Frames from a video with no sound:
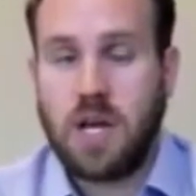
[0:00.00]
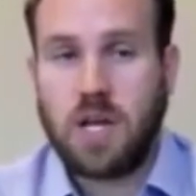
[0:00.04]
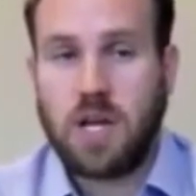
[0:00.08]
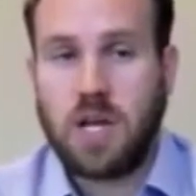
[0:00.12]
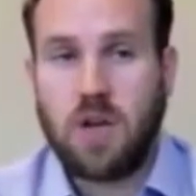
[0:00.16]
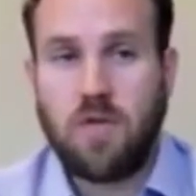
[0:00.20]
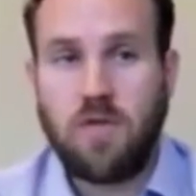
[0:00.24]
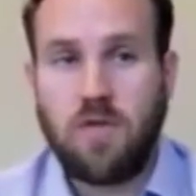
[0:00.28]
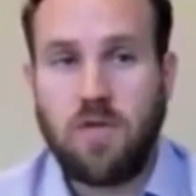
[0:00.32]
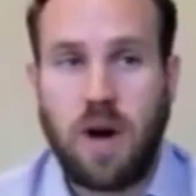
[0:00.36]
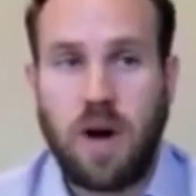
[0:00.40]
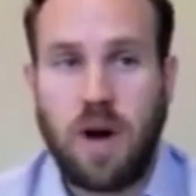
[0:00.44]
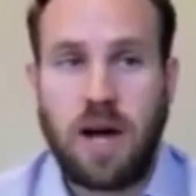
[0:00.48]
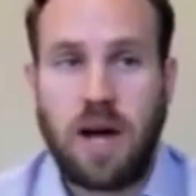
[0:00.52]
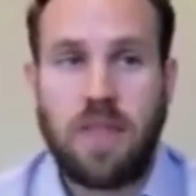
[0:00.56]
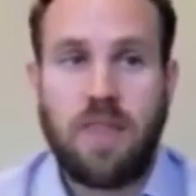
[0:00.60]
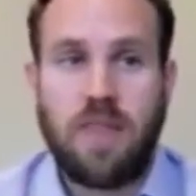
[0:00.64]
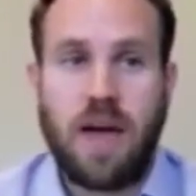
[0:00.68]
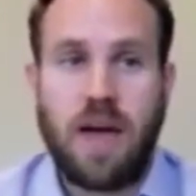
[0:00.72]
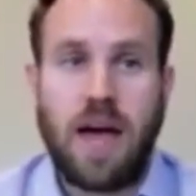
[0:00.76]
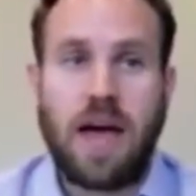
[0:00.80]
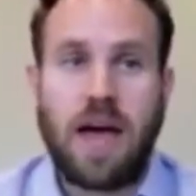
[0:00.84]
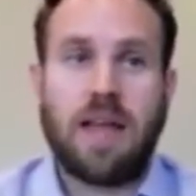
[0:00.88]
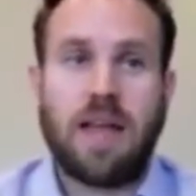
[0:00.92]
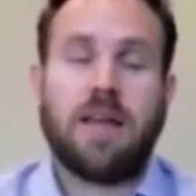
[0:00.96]
you find
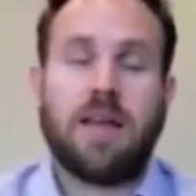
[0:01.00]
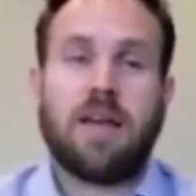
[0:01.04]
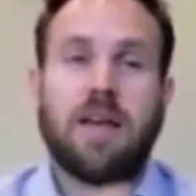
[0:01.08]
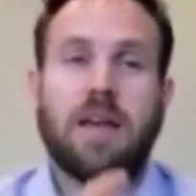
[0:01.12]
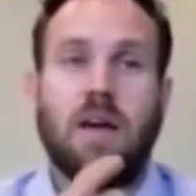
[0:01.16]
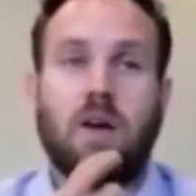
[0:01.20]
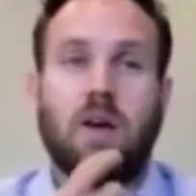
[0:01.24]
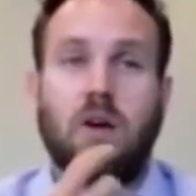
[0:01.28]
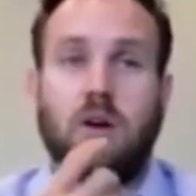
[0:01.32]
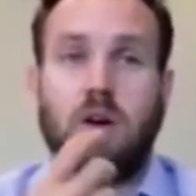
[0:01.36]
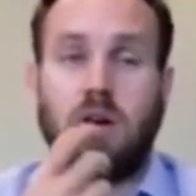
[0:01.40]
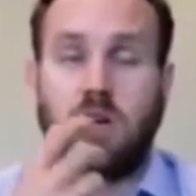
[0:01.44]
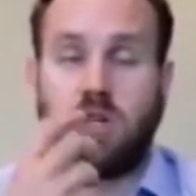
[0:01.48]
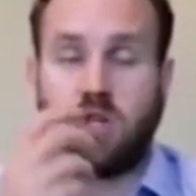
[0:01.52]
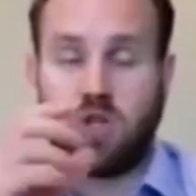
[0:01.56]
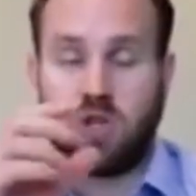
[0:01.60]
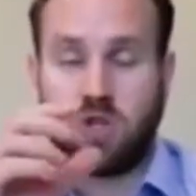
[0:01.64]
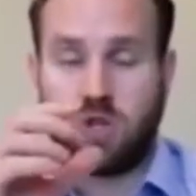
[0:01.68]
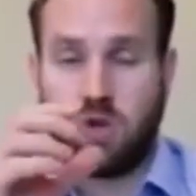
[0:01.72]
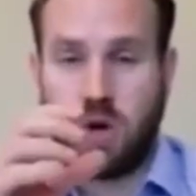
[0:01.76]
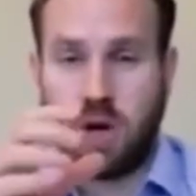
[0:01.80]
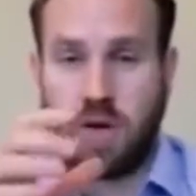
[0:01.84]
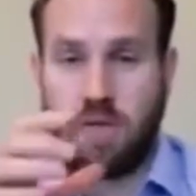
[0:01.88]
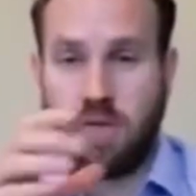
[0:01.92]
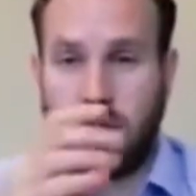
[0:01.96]
that, or
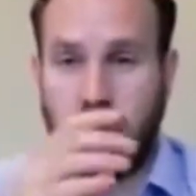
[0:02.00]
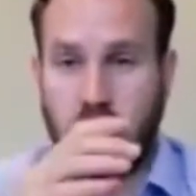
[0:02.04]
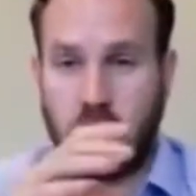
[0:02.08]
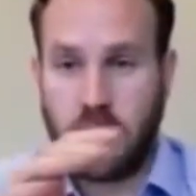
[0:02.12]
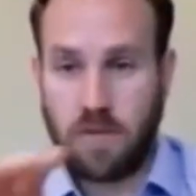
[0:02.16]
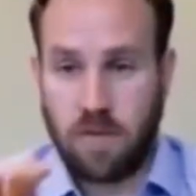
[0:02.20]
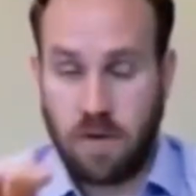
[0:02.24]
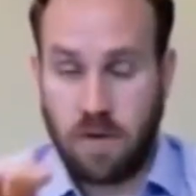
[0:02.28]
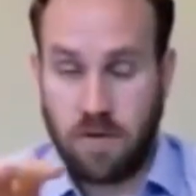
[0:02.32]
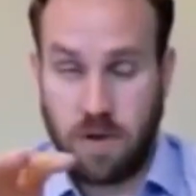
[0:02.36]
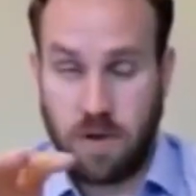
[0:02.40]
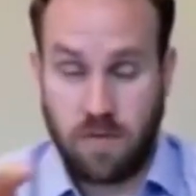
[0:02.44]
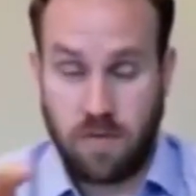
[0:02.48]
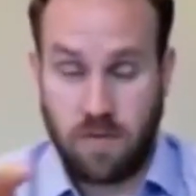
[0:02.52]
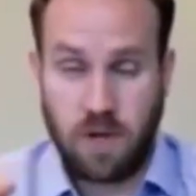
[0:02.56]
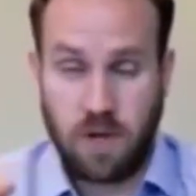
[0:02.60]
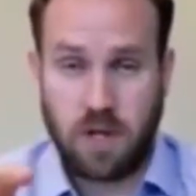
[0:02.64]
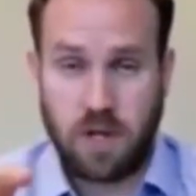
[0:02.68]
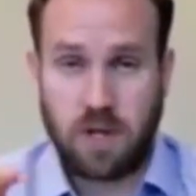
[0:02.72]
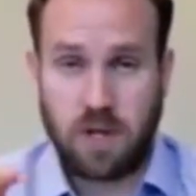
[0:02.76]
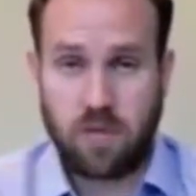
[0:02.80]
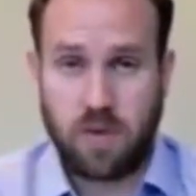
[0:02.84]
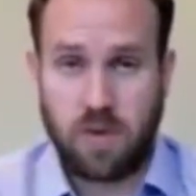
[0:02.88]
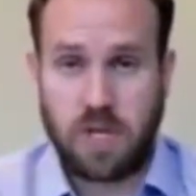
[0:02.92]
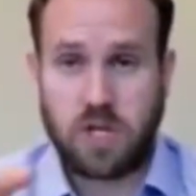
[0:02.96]
sorry, if you, if you look
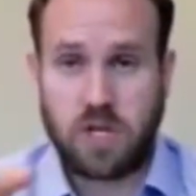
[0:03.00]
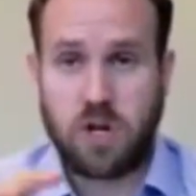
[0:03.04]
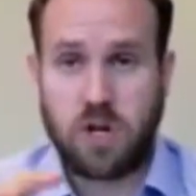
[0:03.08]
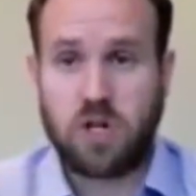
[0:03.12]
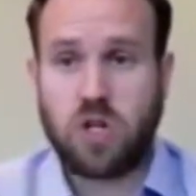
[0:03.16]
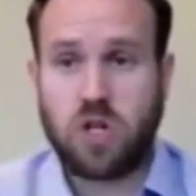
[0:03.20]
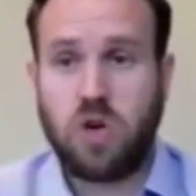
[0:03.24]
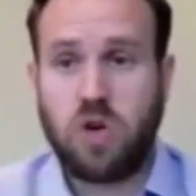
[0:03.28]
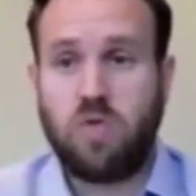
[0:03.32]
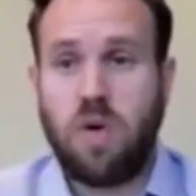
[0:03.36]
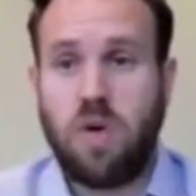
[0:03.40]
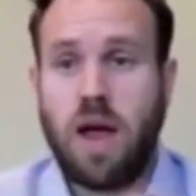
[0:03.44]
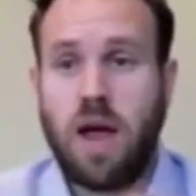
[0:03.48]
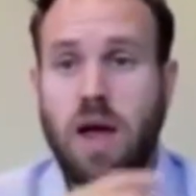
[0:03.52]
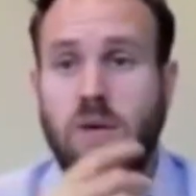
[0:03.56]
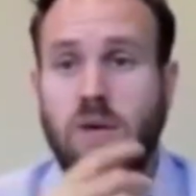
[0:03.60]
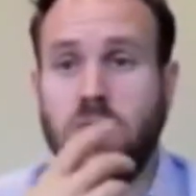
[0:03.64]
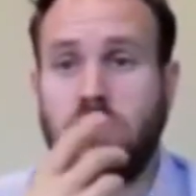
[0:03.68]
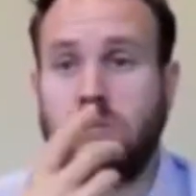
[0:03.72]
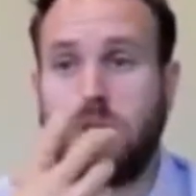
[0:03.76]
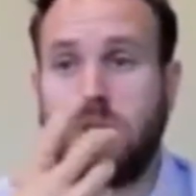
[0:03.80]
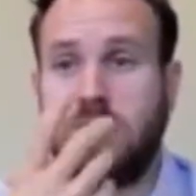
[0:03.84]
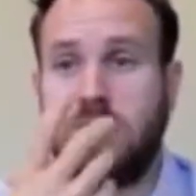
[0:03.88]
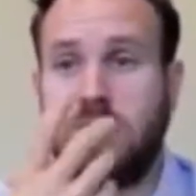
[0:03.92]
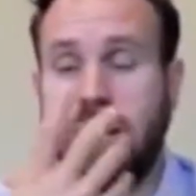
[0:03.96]
at the research
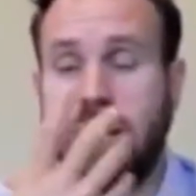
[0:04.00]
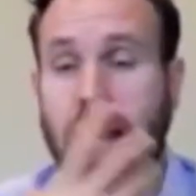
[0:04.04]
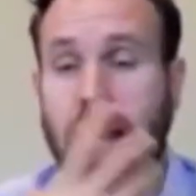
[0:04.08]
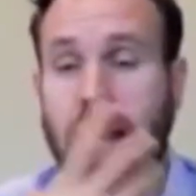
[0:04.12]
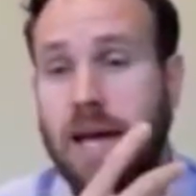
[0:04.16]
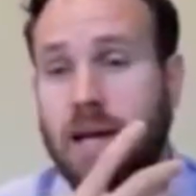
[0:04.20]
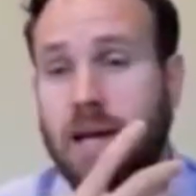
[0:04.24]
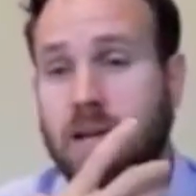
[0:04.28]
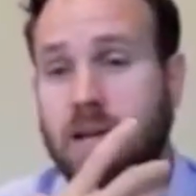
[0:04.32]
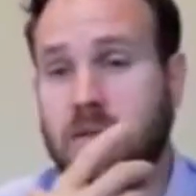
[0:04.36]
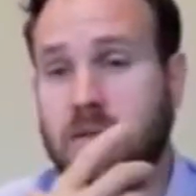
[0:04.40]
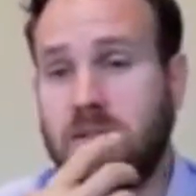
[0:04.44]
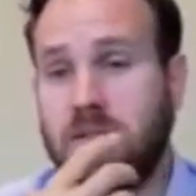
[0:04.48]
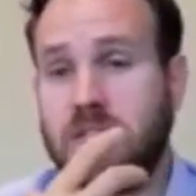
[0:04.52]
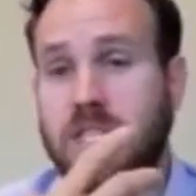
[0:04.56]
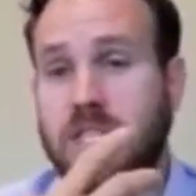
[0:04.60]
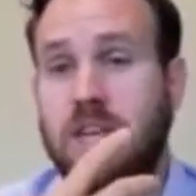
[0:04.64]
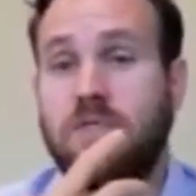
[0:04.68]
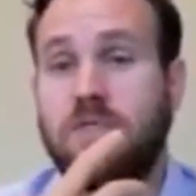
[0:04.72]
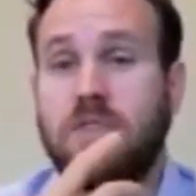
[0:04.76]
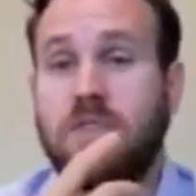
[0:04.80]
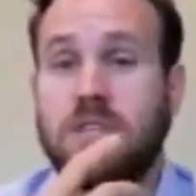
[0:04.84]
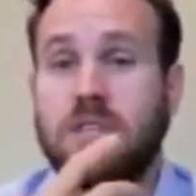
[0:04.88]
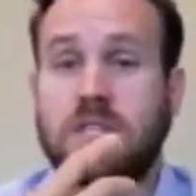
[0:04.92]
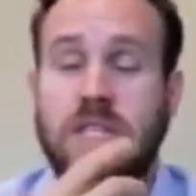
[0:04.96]
around neck
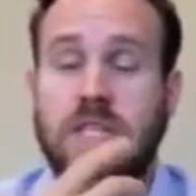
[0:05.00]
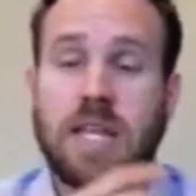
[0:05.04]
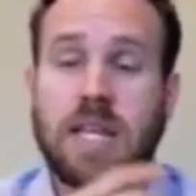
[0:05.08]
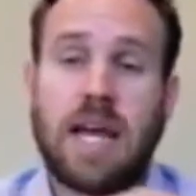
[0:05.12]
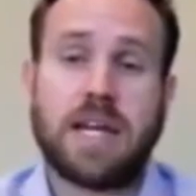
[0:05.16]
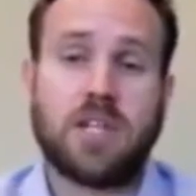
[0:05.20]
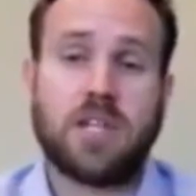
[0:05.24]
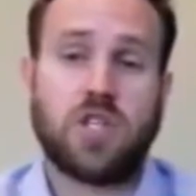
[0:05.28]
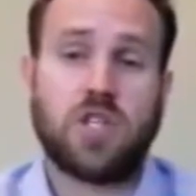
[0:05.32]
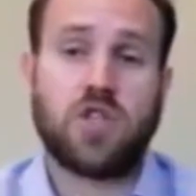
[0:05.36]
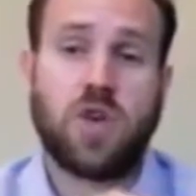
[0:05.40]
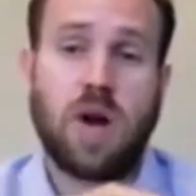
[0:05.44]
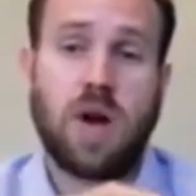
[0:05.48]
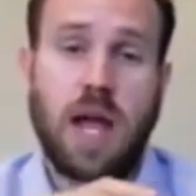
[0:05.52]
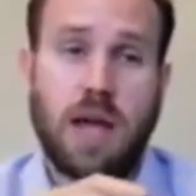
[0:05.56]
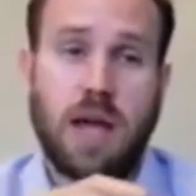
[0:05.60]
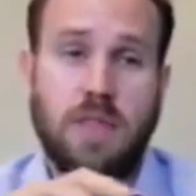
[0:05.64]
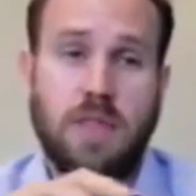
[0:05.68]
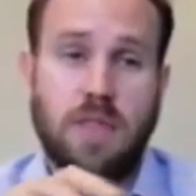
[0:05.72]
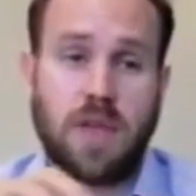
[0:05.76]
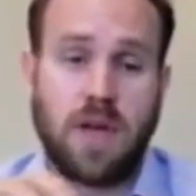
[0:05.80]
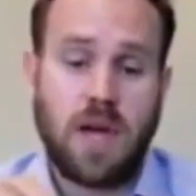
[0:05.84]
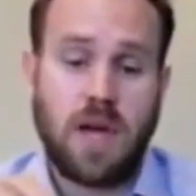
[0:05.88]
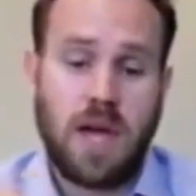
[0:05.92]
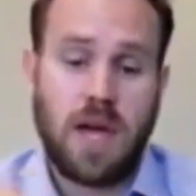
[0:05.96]
stiffness and neck
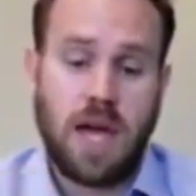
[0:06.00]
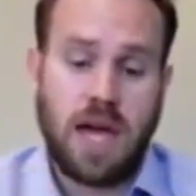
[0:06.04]
strength,